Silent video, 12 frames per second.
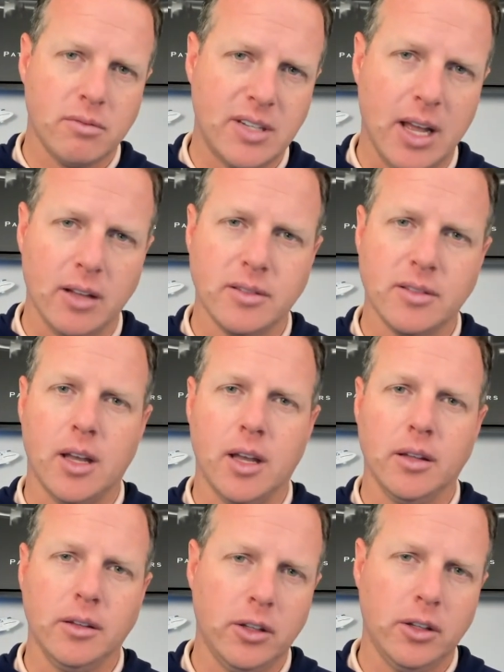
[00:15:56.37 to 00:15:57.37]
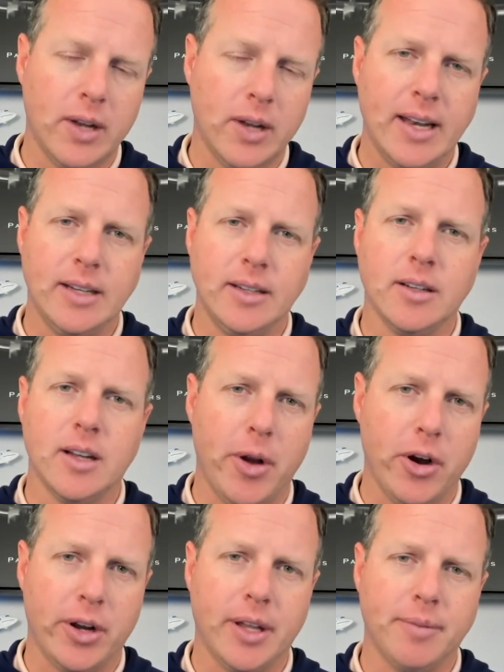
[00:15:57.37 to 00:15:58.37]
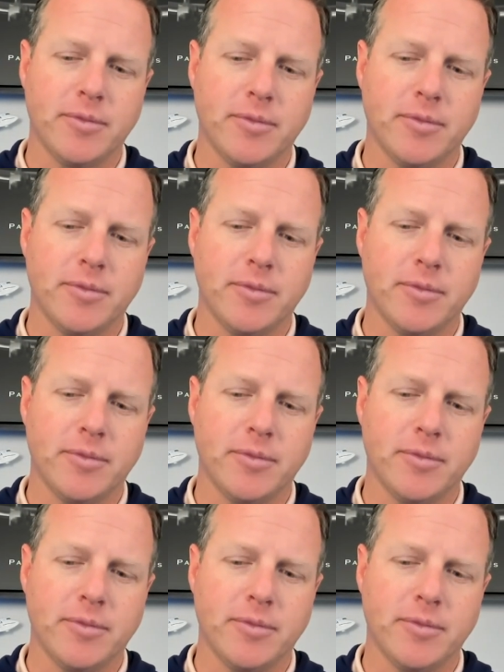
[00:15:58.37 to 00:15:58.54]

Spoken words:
Delta, United, American.